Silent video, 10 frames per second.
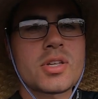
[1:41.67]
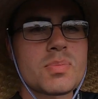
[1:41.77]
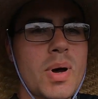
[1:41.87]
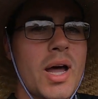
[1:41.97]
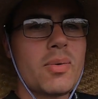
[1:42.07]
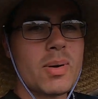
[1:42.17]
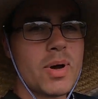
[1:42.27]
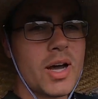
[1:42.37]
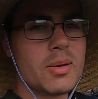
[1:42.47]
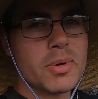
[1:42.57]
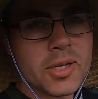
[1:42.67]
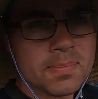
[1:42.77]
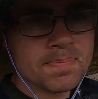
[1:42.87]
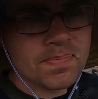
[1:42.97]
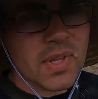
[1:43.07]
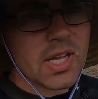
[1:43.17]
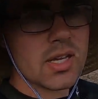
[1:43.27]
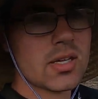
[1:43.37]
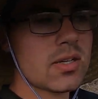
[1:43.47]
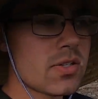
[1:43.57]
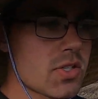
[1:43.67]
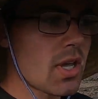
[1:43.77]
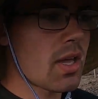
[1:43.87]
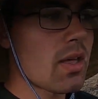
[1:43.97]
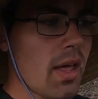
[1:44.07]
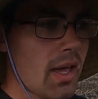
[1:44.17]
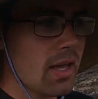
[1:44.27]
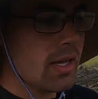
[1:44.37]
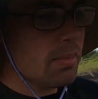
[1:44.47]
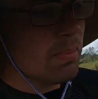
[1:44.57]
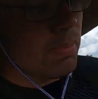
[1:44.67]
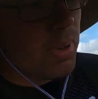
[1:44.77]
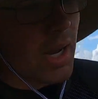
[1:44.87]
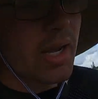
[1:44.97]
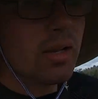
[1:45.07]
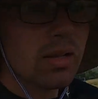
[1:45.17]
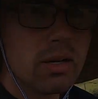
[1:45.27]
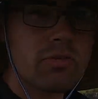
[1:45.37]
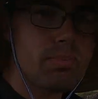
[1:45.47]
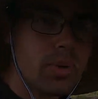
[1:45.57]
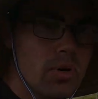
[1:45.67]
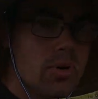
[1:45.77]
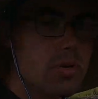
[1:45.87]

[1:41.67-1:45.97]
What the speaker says: this pile right behind me is a pile of burnt